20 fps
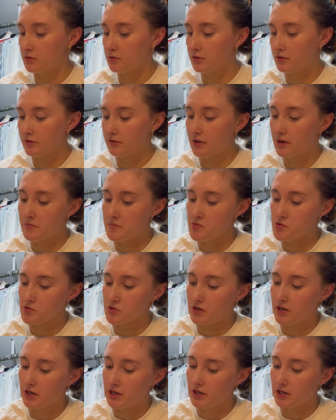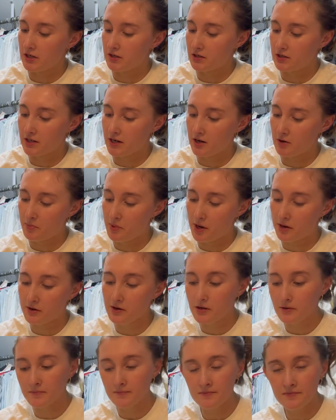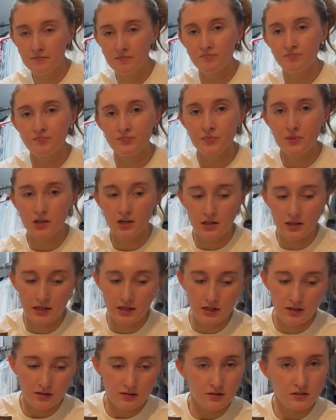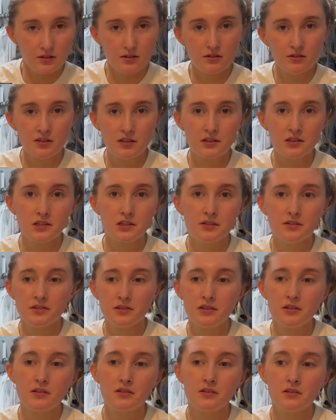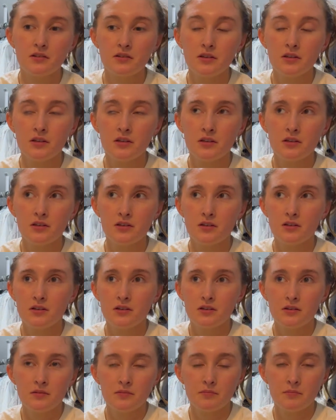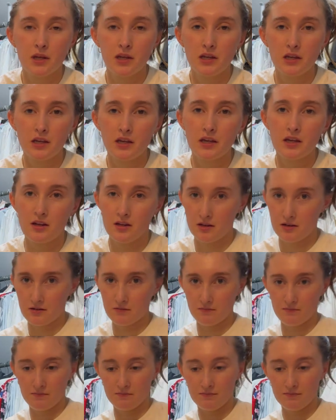some organic cacao powder. I like using this in baking and